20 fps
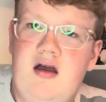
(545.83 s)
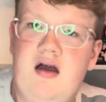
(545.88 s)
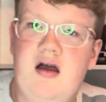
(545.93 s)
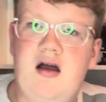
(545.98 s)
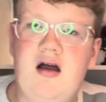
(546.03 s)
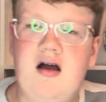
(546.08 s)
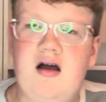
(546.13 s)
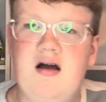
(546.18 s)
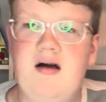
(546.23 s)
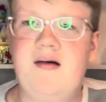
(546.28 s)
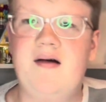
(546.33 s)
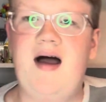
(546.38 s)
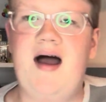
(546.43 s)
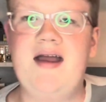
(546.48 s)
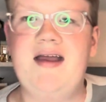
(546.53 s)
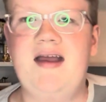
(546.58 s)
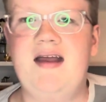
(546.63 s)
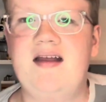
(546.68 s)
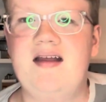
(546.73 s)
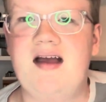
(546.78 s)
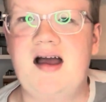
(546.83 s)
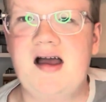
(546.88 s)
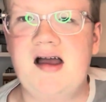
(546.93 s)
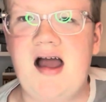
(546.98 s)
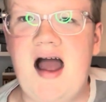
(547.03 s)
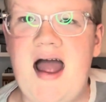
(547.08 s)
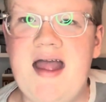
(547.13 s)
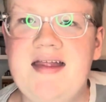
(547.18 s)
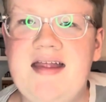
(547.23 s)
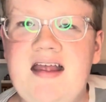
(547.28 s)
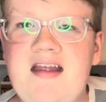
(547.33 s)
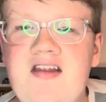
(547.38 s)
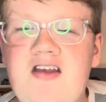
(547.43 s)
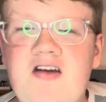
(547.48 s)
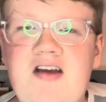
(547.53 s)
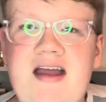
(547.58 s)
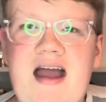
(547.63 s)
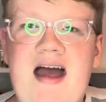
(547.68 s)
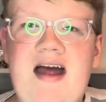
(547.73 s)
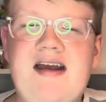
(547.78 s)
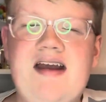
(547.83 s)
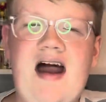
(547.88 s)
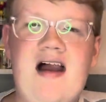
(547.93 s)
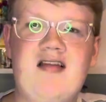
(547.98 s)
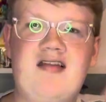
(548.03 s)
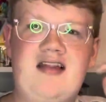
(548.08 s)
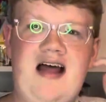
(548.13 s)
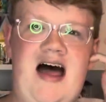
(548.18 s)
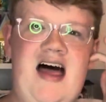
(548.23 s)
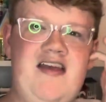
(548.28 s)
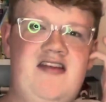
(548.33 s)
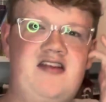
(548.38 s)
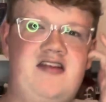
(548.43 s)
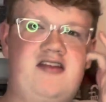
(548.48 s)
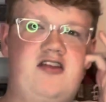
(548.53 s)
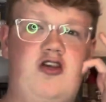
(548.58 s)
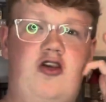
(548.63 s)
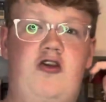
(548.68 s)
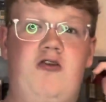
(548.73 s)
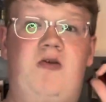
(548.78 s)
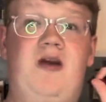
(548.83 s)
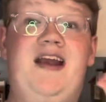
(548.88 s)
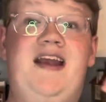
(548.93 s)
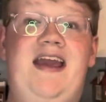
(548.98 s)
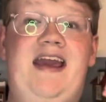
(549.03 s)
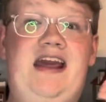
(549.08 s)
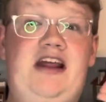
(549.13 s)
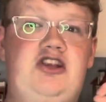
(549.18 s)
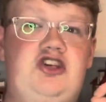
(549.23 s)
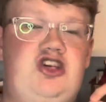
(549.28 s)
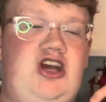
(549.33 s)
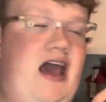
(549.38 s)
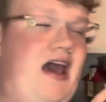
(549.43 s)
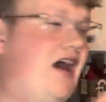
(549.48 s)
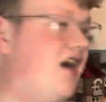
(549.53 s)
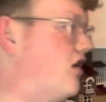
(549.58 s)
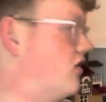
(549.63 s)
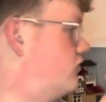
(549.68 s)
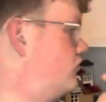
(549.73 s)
I need to get a less squeaky chair.